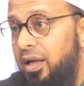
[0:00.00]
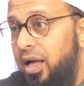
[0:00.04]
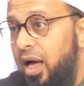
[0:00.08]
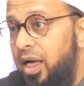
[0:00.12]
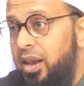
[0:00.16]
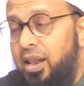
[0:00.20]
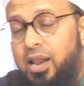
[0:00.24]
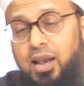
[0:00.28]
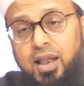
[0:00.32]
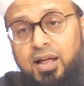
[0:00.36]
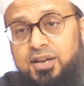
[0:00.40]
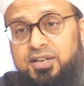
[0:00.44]

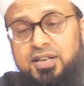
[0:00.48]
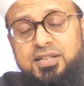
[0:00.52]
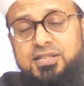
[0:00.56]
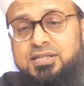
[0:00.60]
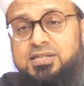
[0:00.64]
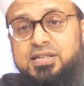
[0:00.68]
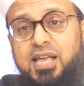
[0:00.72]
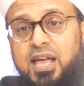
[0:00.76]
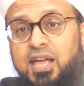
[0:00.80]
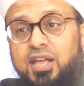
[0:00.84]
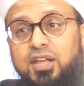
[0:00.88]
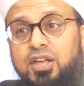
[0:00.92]
And Allah
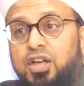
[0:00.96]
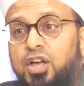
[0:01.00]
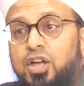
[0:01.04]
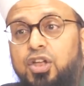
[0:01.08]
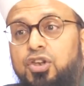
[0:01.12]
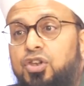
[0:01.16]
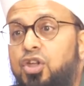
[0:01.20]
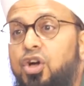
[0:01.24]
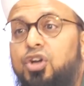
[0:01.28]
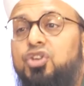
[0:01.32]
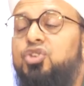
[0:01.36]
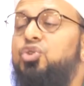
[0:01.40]
didn't say,
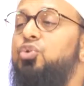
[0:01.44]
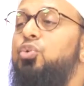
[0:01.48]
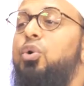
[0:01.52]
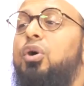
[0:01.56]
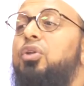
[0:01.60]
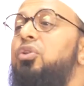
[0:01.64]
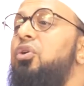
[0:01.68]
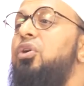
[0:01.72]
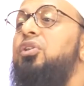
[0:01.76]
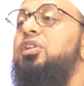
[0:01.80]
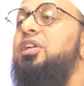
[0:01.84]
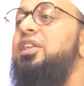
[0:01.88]
no, you
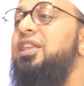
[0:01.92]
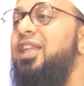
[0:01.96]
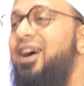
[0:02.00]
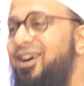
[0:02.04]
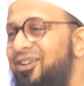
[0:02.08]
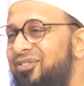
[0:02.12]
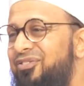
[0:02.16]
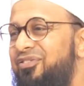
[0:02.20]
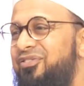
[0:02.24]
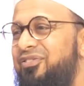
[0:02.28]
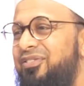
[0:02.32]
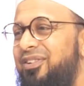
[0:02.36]
are not
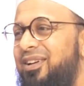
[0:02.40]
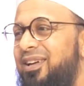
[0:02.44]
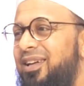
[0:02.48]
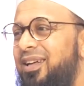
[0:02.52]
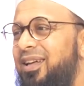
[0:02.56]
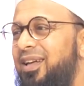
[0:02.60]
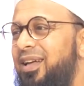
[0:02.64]
enough.